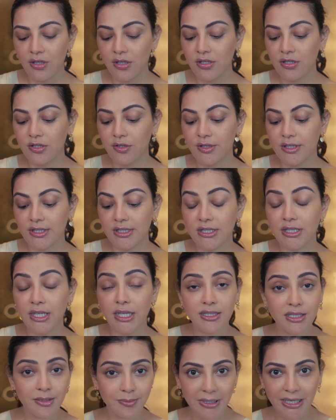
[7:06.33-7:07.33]
so it
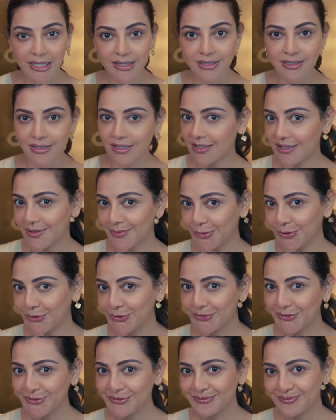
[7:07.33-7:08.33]
stays in place and doesn't
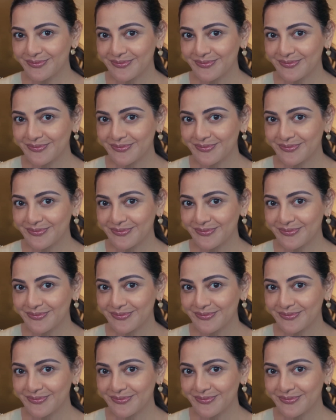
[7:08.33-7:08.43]
move.